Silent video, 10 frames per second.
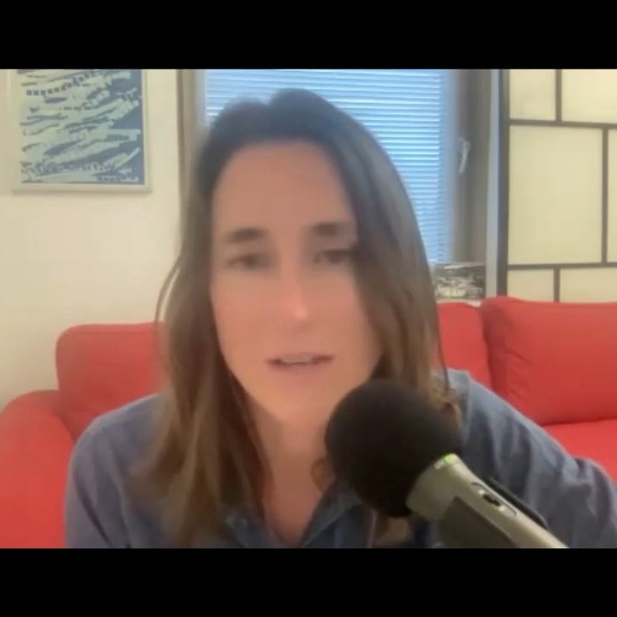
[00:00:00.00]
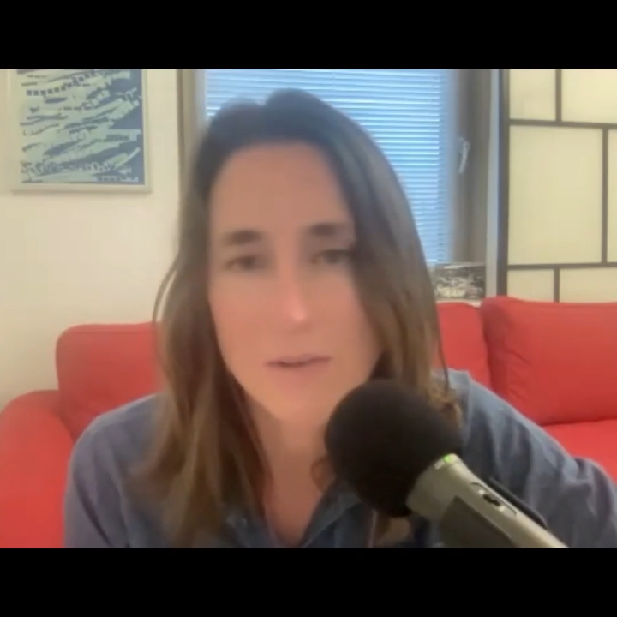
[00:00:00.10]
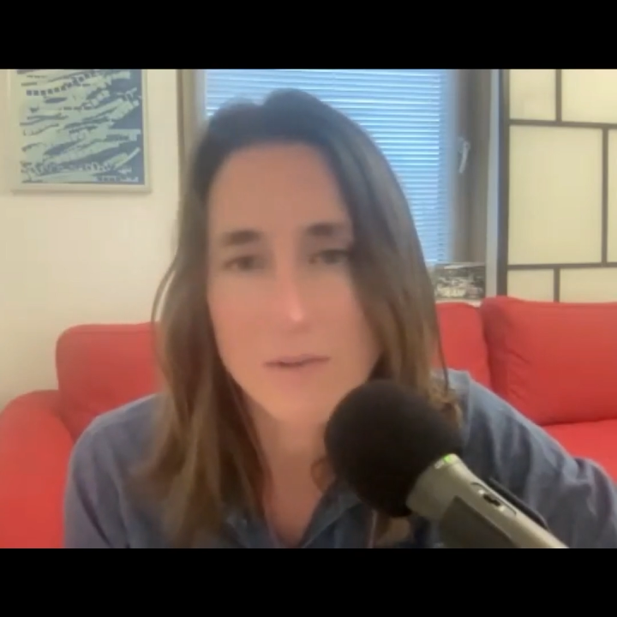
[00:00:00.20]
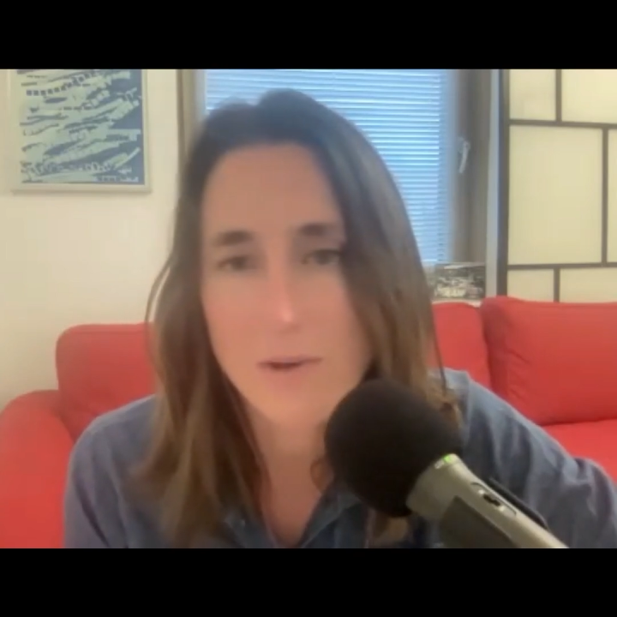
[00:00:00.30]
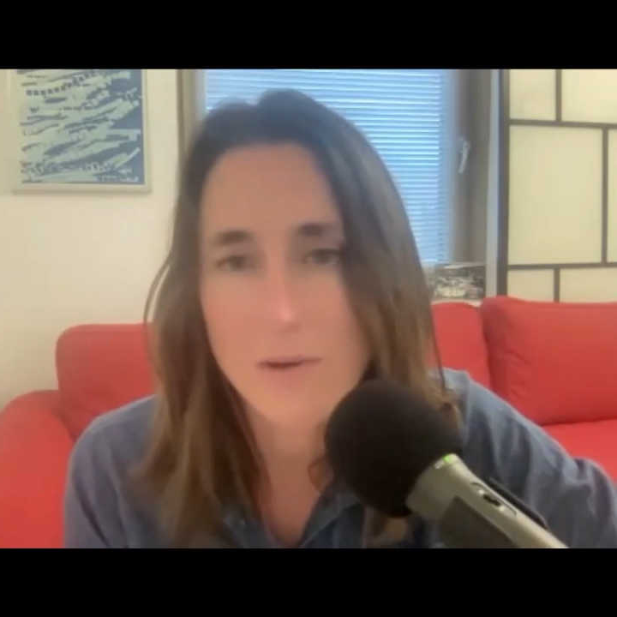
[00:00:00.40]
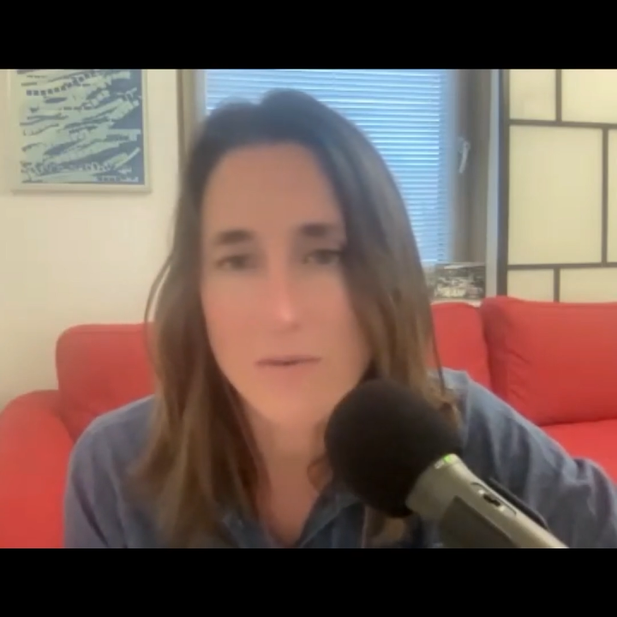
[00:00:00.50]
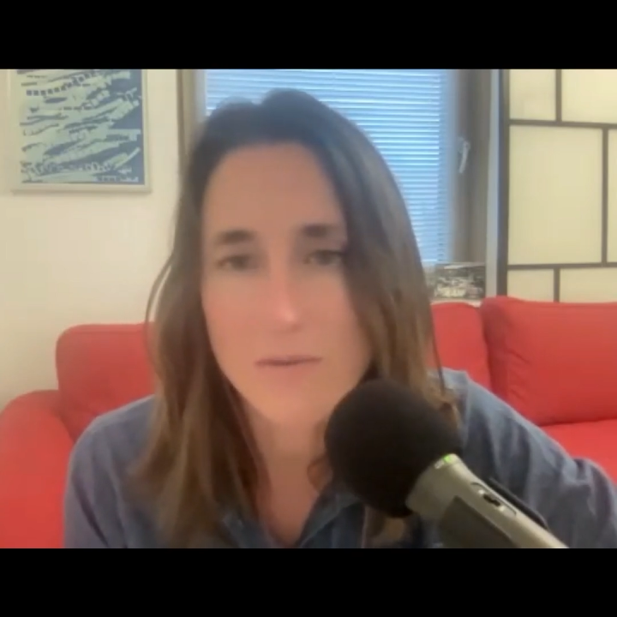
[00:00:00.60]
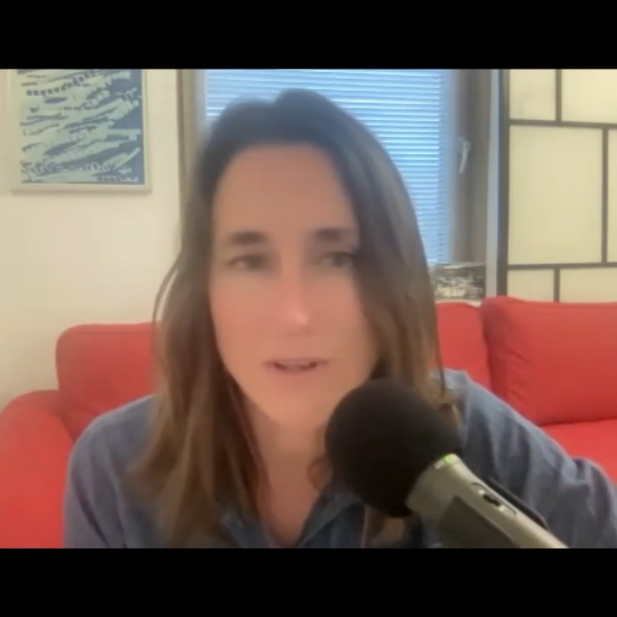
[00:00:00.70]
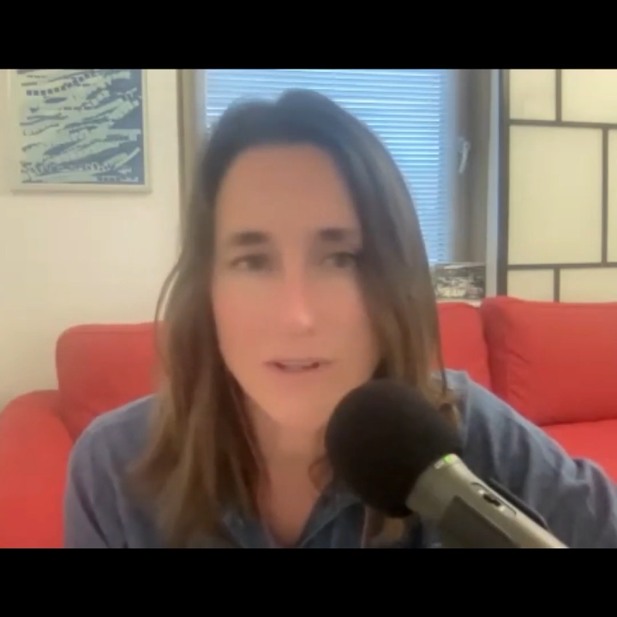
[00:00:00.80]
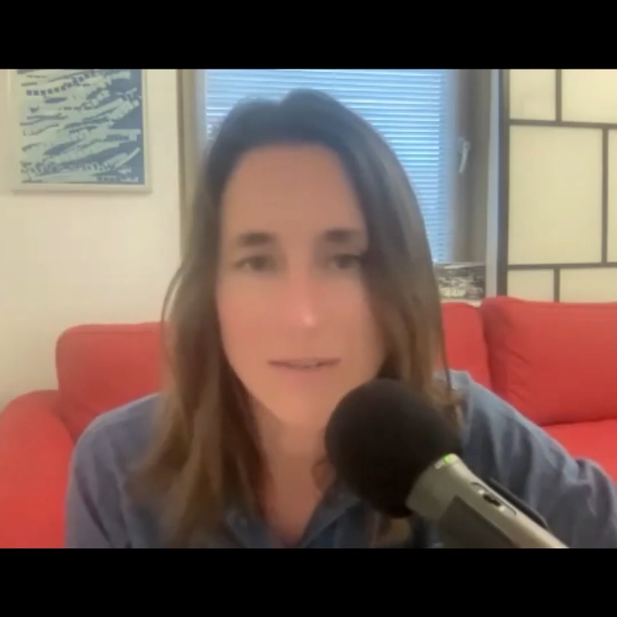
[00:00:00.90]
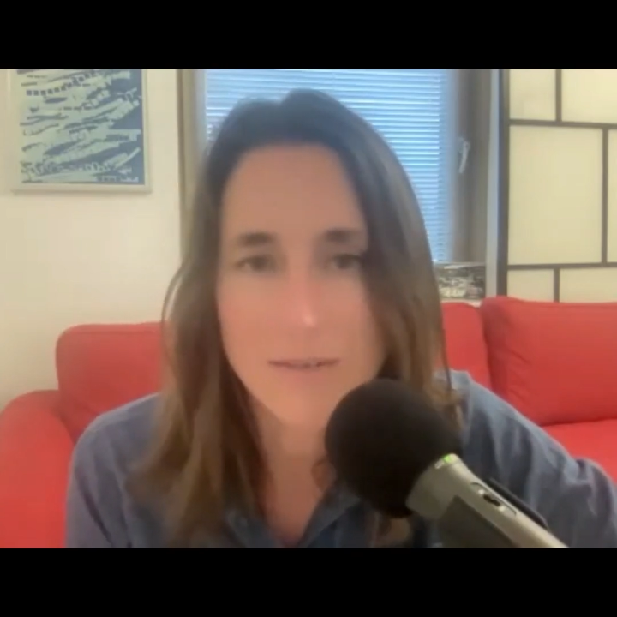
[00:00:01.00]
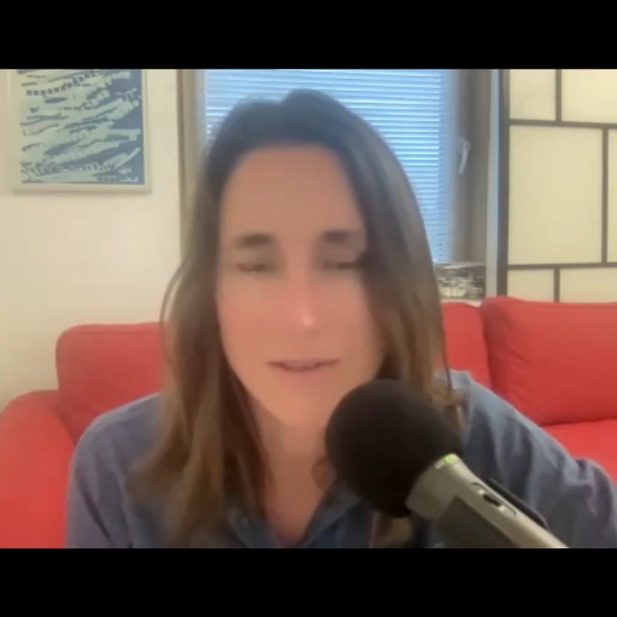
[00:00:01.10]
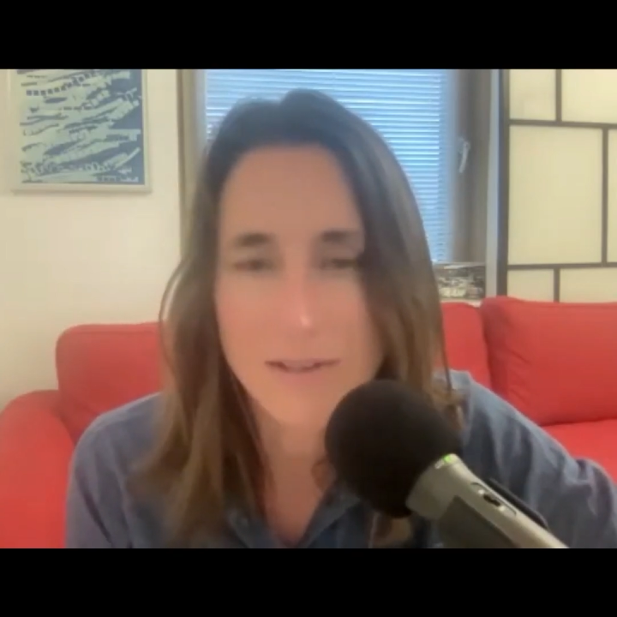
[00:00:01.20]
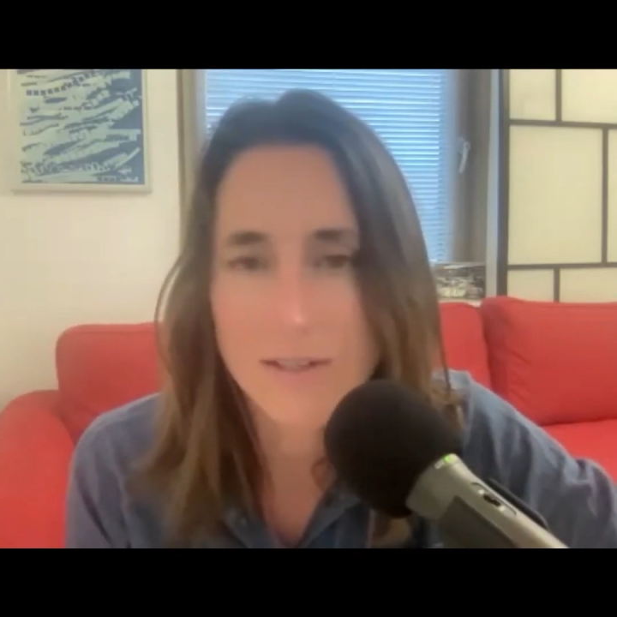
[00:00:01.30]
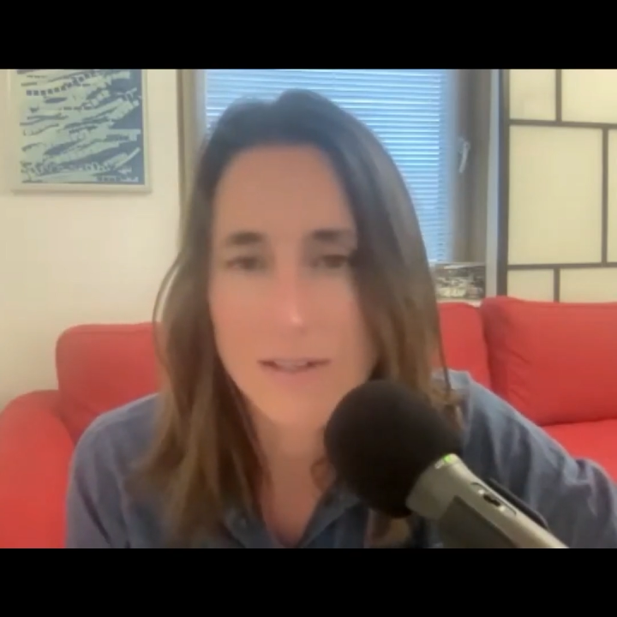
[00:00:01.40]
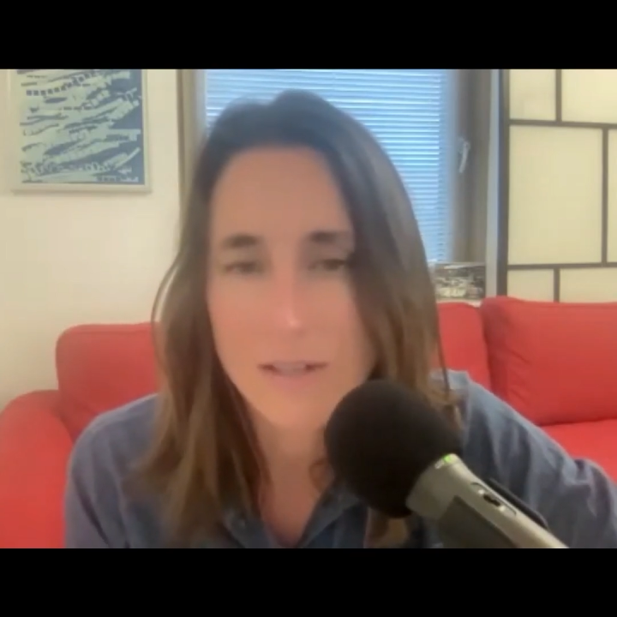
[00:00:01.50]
Those are all very different